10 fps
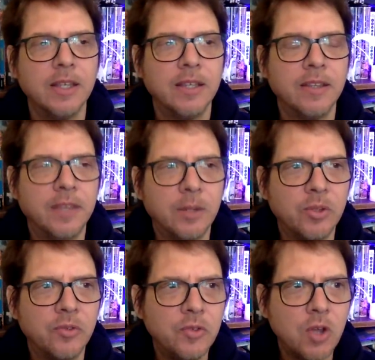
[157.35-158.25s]
there
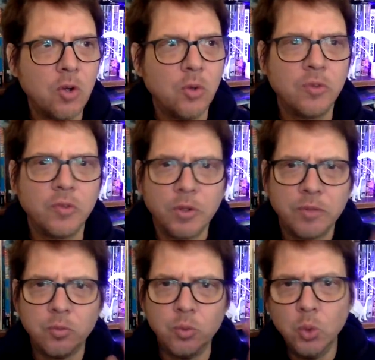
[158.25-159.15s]
is no sort
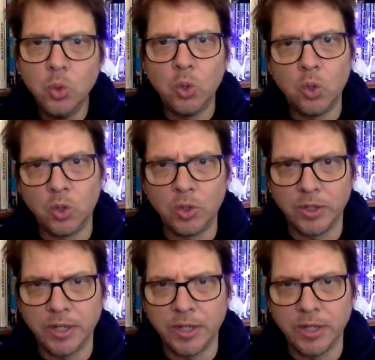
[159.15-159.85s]
of rule